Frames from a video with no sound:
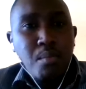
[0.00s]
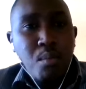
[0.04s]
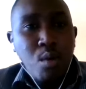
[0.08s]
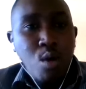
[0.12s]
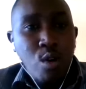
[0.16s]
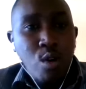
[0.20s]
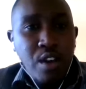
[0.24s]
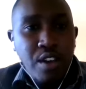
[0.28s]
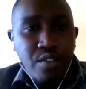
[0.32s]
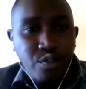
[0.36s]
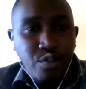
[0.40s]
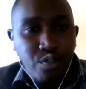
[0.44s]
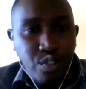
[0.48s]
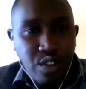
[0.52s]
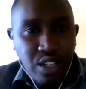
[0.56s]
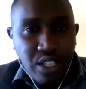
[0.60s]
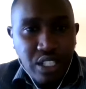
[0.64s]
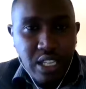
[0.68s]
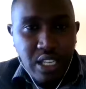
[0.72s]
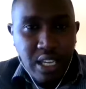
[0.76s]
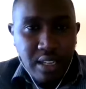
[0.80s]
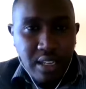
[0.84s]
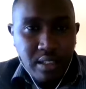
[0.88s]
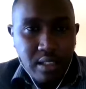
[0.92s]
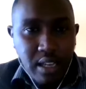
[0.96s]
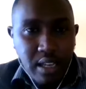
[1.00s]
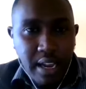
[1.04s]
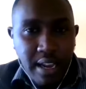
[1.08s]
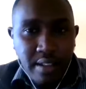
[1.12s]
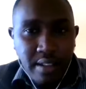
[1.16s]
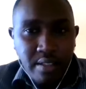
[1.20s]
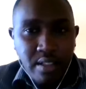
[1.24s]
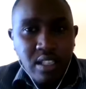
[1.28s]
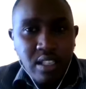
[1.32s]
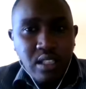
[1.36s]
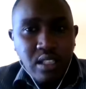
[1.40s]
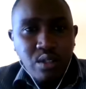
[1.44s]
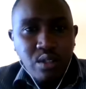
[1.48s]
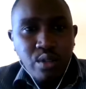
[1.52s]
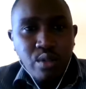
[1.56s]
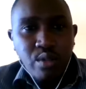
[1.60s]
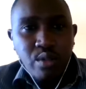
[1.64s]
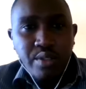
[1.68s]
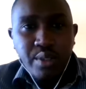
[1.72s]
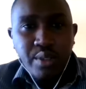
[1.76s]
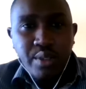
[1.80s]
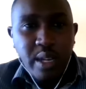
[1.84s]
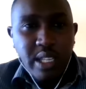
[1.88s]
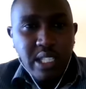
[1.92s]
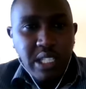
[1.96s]
more efficient. And these
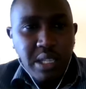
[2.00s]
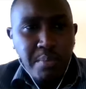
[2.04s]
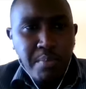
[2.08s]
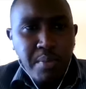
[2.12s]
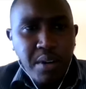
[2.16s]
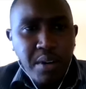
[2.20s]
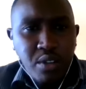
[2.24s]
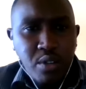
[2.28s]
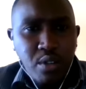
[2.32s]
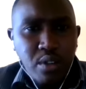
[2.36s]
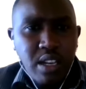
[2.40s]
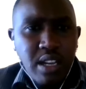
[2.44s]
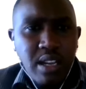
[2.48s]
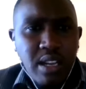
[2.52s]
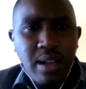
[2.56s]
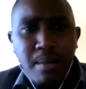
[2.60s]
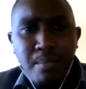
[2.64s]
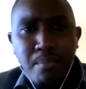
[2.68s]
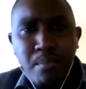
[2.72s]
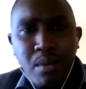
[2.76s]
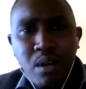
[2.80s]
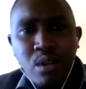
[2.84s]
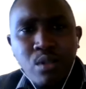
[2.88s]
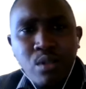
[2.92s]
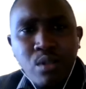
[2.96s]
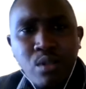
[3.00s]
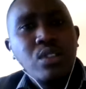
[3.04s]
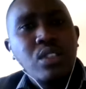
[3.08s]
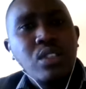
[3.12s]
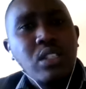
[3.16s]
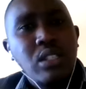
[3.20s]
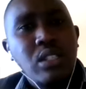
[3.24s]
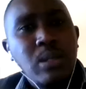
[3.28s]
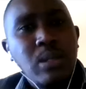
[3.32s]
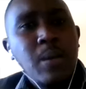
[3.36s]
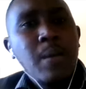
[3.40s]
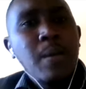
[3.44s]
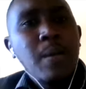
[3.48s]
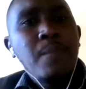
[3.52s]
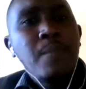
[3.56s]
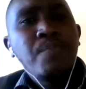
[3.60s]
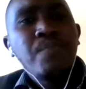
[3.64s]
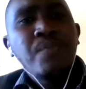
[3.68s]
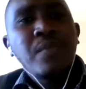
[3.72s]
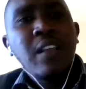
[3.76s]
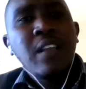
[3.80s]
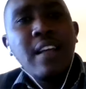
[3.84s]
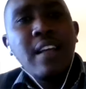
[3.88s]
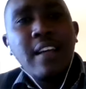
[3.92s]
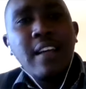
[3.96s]
tools, we're simply talking about
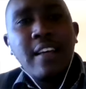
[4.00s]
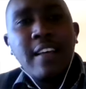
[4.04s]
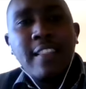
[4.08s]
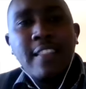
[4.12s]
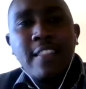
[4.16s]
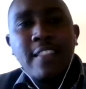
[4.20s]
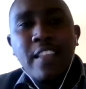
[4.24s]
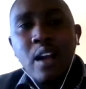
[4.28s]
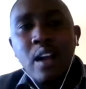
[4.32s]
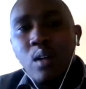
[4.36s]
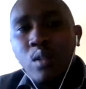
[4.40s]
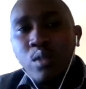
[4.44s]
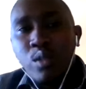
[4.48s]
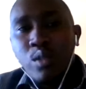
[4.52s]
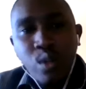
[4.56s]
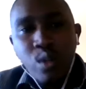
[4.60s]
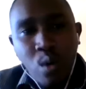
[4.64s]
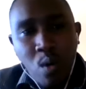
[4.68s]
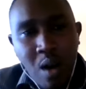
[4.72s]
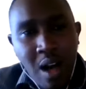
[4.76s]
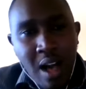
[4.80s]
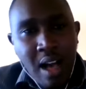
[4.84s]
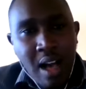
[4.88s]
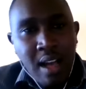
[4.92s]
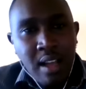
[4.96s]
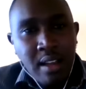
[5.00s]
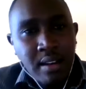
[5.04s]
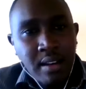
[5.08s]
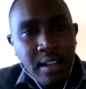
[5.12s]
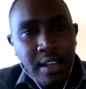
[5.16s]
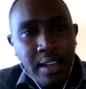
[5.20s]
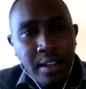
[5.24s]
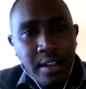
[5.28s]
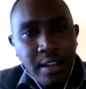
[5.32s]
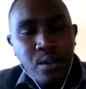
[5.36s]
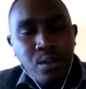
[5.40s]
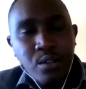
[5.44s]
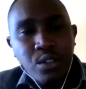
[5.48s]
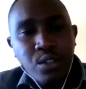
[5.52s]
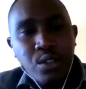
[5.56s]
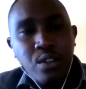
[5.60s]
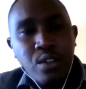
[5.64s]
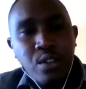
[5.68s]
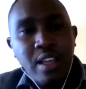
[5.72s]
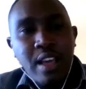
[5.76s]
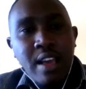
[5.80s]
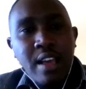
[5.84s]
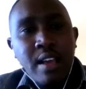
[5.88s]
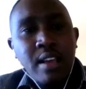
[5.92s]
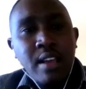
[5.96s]
uh, the one and also
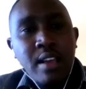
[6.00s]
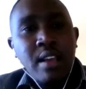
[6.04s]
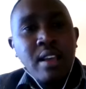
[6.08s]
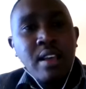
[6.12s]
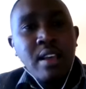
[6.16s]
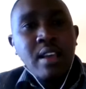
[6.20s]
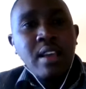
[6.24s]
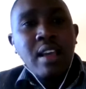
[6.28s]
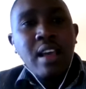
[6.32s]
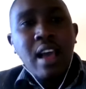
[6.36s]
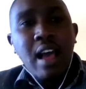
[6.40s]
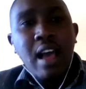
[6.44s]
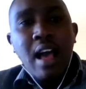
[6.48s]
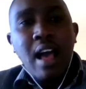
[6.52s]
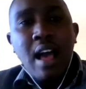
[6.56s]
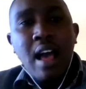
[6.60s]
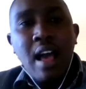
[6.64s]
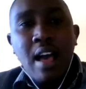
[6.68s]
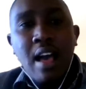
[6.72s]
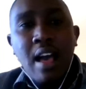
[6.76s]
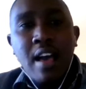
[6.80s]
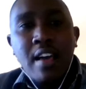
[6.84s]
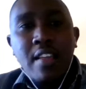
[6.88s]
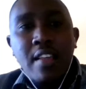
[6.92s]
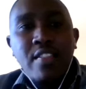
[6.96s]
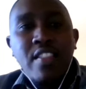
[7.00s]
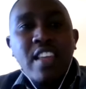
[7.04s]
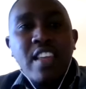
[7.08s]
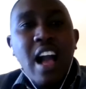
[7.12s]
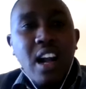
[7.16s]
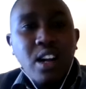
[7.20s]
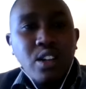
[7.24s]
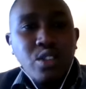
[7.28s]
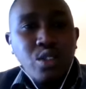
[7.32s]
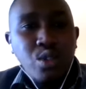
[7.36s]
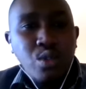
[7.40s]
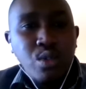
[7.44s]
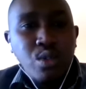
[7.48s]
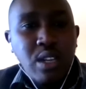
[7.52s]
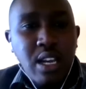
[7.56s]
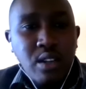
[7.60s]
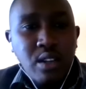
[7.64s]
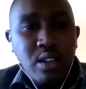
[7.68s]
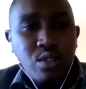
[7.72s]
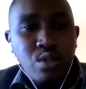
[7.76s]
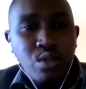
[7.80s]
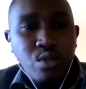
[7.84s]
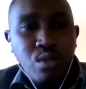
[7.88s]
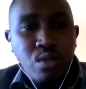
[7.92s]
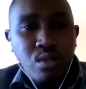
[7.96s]
the, uh, the
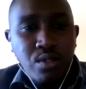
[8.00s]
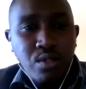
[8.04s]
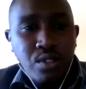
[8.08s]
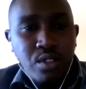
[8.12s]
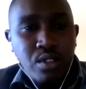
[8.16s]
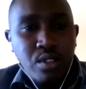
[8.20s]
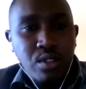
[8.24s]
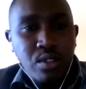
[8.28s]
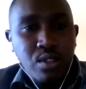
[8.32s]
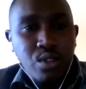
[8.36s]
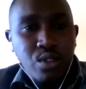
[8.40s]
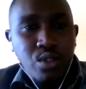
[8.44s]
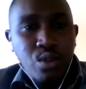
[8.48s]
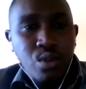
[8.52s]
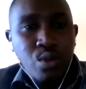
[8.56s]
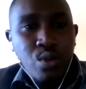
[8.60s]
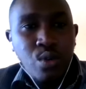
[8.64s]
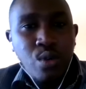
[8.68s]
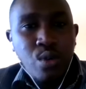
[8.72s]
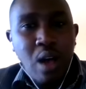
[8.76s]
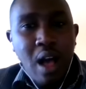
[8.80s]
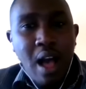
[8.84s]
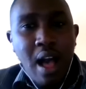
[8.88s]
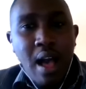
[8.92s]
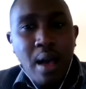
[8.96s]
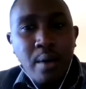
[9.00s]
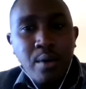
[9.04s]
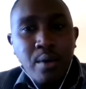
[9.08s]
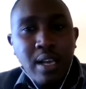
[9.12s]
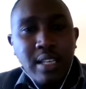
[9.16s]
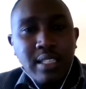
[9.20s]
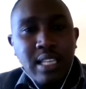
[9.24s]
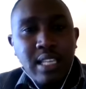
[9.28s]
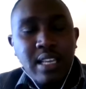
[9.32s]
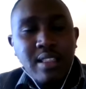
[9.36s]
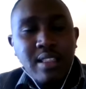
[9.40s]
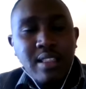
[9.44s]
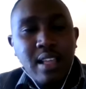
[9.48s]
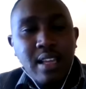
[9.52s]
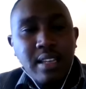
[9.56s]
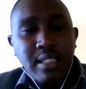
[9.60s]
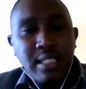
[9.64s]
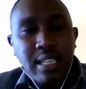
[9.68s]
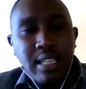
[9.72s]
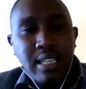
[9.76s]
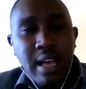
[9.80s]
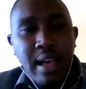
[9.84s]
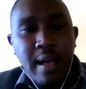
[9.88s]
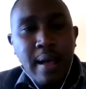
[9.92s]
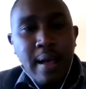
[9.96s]
Acturian tools. So uh, we are saying
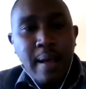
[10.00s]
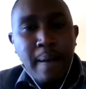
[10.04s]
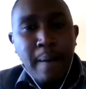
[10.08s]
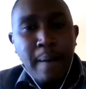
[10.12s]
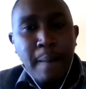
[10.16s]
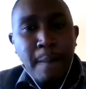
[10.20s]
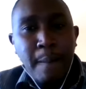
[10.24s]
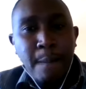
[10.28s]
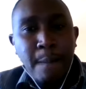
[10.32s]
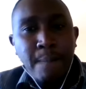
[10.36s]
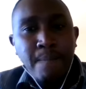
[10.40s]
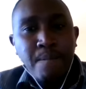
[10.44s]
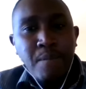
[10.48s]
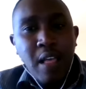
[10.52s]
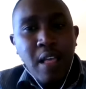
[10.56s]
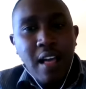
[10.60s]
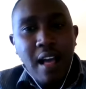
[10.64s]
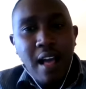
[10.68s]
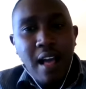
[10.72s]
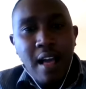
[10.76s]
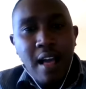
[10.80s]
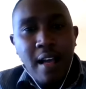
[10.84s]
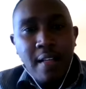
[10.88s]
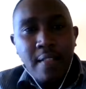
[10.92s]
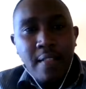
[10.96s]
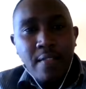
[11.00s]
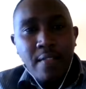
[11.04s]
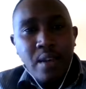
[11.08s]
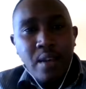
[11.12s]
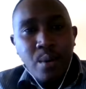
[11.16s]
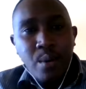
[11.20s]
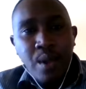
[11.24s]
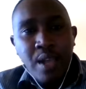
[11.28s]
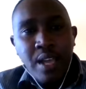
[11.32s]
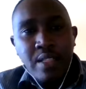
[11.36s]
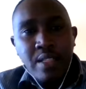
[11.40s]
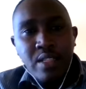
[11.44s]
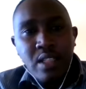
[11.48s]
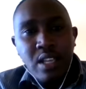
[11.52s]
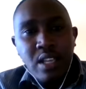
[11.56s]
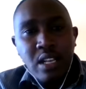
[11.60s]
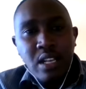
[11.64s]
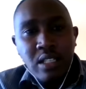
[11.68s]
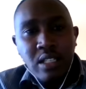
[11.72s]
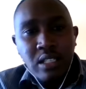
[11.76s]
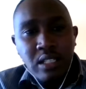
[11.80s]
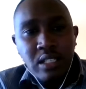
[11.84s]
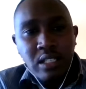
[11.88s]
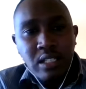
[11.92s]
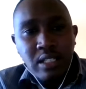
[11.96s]
that uh, uh, the way
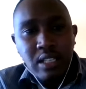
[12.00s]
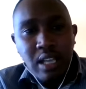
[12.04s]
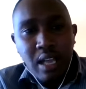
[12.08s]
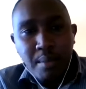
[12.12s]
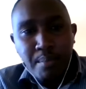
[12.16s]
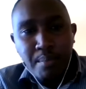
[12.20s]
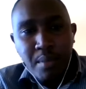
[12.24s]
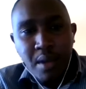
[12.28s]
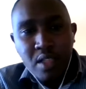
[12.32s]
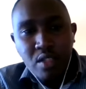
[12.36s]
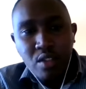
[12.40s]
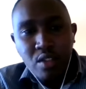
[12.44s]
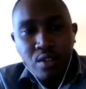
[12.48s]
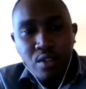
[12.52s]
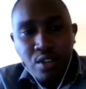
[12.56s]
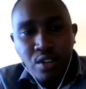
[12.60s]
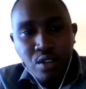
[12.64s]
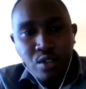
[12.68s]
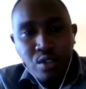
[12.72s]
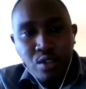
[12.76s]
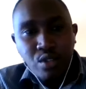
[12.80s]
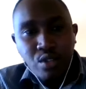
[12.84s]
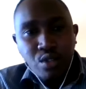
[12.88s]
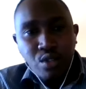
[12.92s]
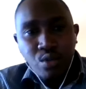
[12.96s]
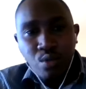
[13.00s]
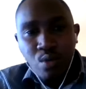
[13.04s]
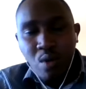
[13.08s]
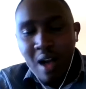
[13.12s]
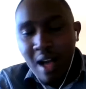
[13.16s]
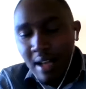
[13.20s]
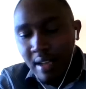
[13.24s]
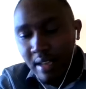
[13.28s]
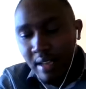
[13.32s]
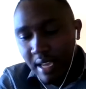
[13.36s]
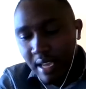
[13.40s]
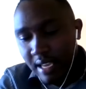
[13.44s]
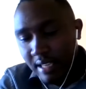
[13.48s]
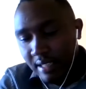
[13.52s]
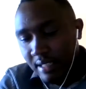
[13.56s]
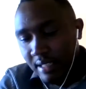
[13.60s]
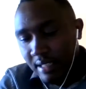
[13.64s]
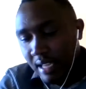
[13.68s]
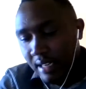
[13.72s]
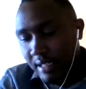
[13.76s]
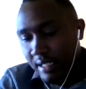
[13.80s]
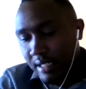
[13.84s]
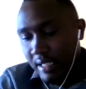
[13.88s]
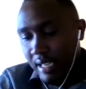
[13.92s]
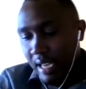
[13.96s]
this uh, method used to work is
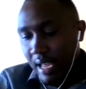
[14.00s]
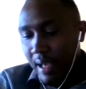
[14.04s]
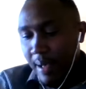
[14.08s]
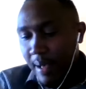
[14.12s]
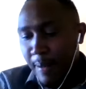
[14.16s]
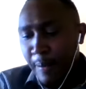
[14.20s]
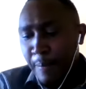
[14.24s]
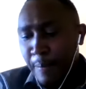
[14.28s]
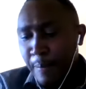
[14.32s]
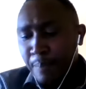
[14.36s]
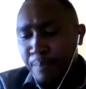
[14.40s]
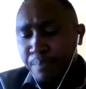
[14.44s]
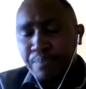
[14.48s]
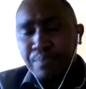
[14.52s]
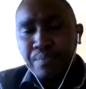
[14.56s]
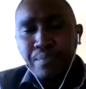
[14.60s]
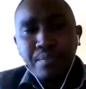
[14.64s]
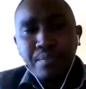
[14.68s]
that um,